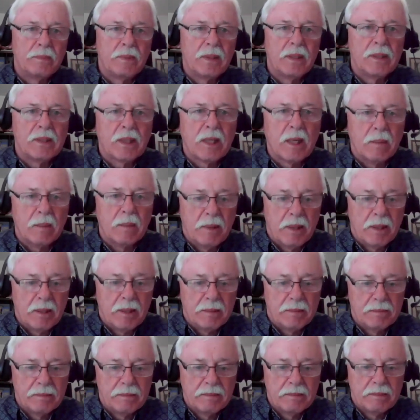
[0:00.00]
that's
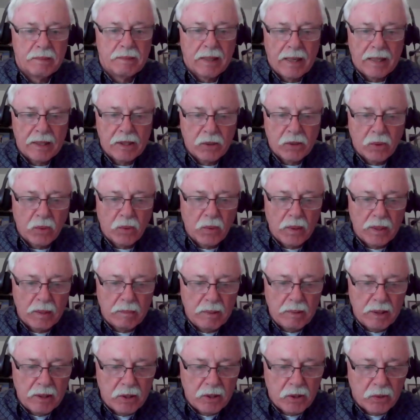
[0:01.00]
coming. That's going to
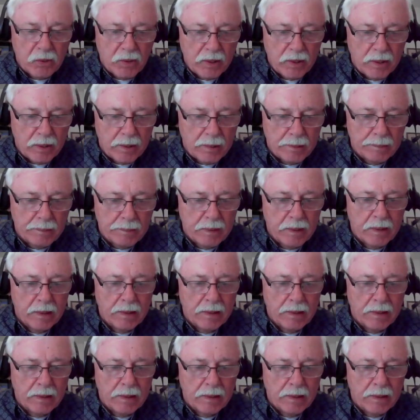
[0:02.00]
be the trigger.